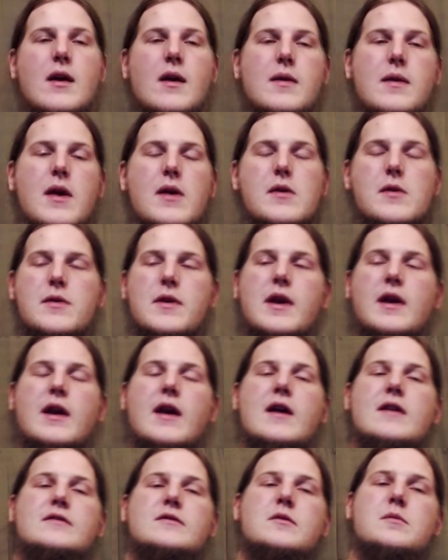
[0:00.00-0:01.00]
The other thing
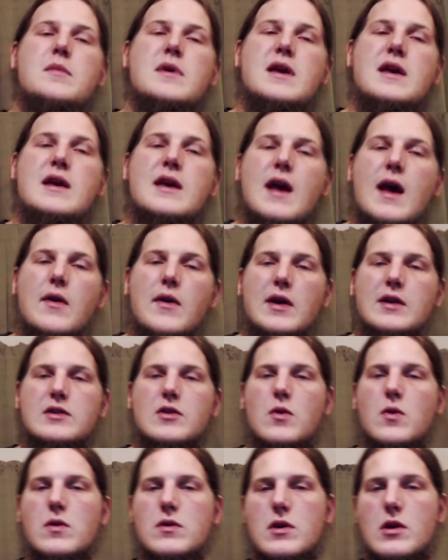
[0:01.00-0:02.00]
is, with me, I like to
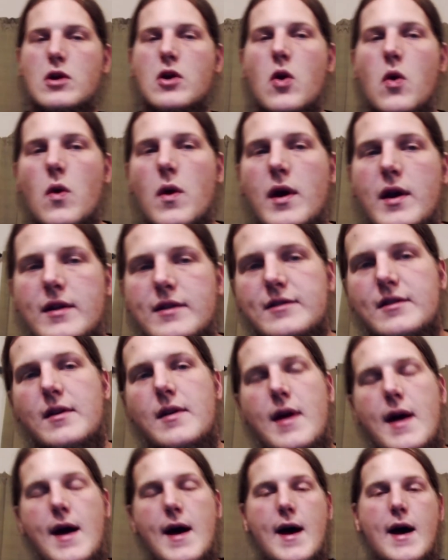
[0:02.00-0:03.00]
order coins a
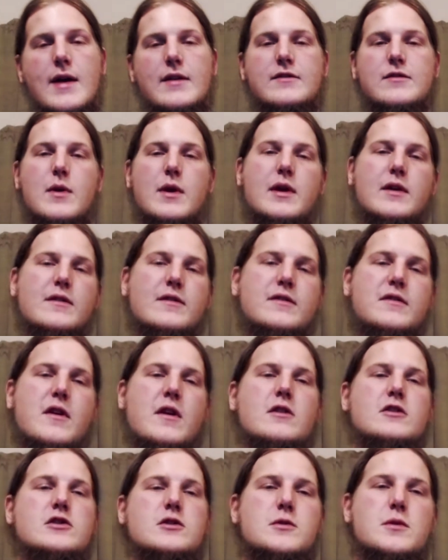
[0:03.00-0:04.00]
lot so I can
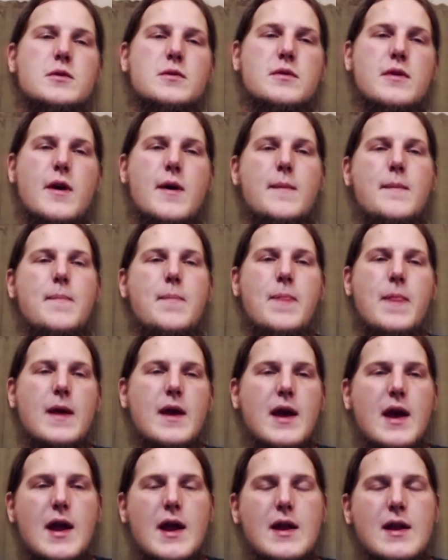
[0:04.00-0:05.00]
search through them,
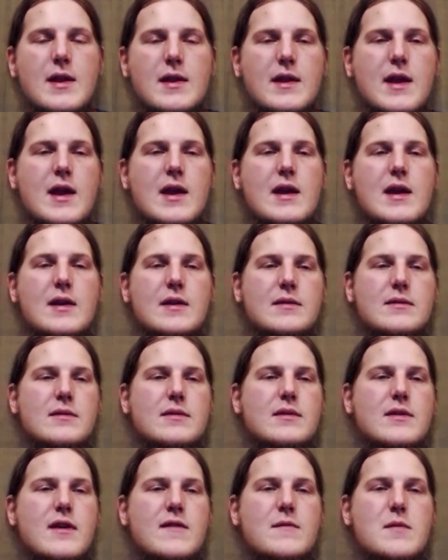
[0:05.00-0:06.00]
and they
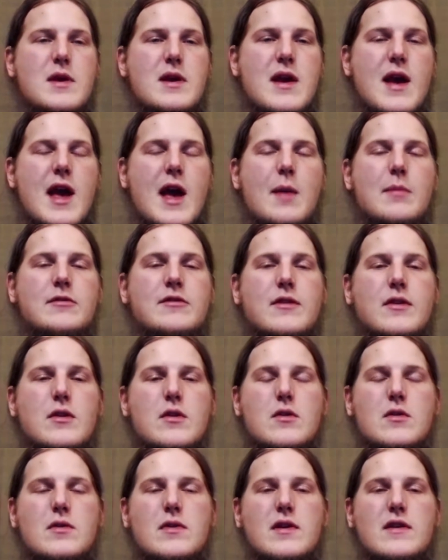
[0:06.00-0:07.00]
give me
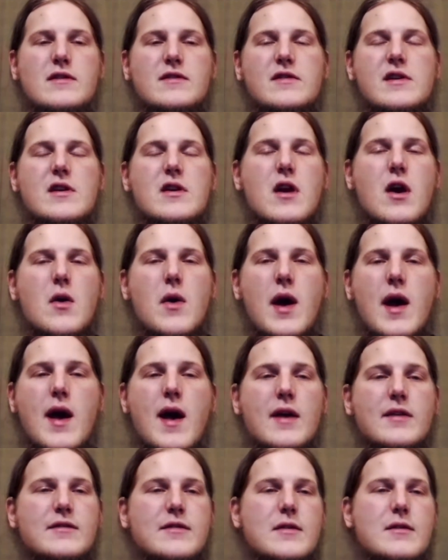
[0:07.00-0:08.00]
absolutely zero
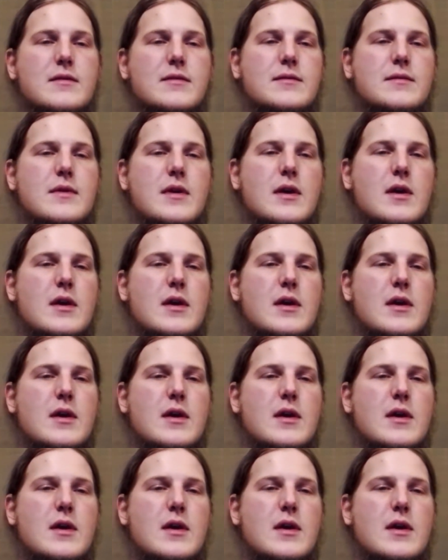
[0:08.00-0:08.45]
hassle.